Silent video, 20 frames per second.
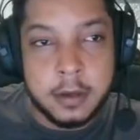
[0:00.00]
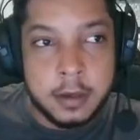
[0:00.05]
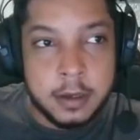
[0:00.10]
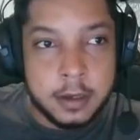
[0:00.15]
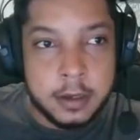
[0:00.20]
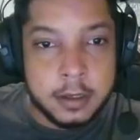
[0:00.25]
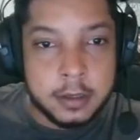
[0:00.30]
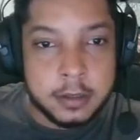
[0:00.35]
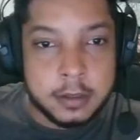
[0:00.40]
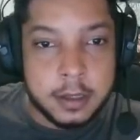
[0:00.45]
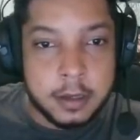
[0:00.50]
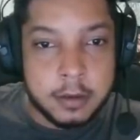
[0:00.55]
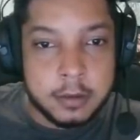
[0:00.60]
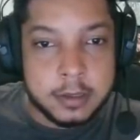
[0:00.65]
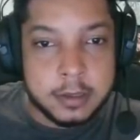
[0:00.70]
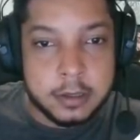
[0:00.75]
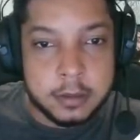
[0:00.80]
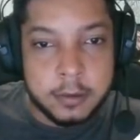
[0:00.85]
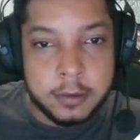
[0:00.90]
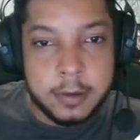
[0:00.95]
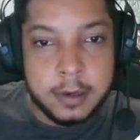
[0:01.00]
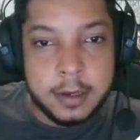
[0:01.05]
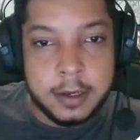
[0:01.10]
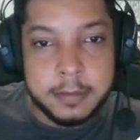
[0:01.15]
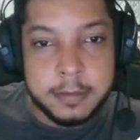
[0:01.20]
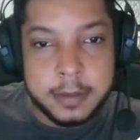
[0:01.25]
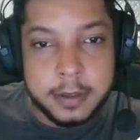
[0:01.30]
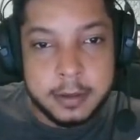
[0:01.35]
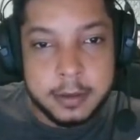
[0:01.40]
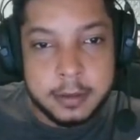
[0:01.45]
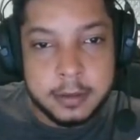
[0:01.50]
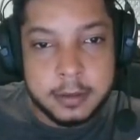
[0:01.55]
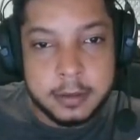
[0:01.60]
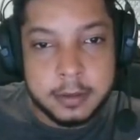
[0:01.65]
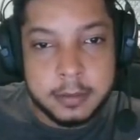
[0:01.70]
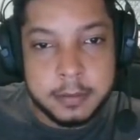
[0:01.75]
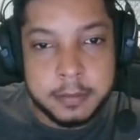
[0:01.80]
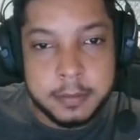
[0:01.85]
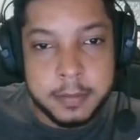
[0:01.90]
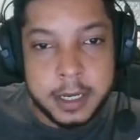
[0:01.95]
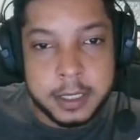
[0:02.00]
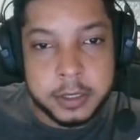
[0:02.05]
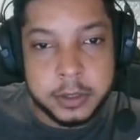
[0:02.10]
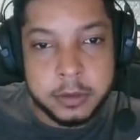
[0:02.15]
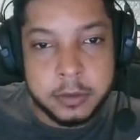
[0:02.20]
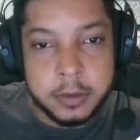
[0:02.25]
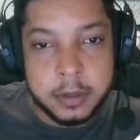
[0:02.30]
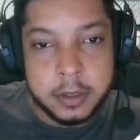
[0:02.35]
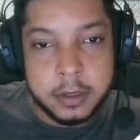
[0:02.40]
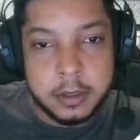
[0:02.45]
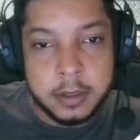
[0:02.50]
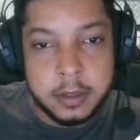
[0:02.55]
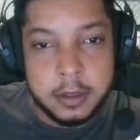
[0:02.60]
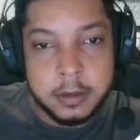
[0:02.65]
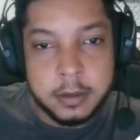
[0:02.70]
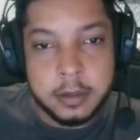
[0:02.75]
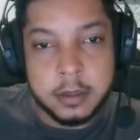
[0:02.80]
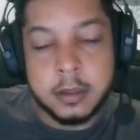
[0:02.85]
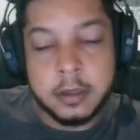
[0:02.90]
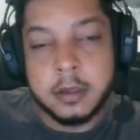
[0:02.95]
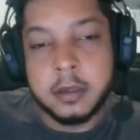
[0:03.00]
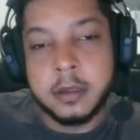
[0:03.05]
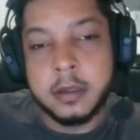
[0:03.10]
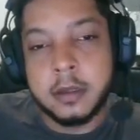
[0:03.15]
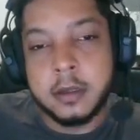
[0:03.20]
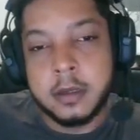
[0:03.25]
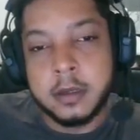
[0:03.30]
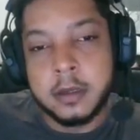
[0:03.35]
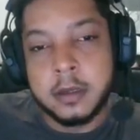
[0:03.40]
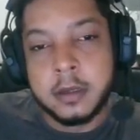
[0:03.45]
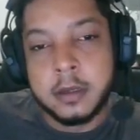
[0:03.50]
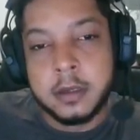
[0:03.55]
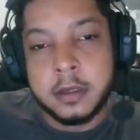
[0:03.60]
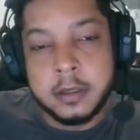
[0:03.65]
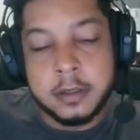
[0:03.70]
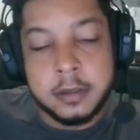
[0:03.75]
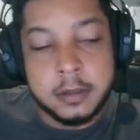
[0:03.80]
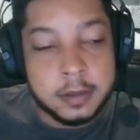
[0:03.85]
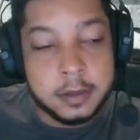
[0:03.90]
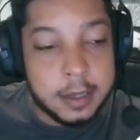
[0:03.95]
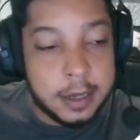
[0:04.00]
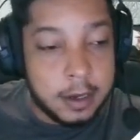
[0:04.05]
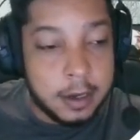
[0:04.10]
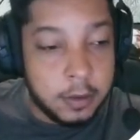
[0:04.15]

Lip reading: she doesn't leave the lamppost. Found here. Hello?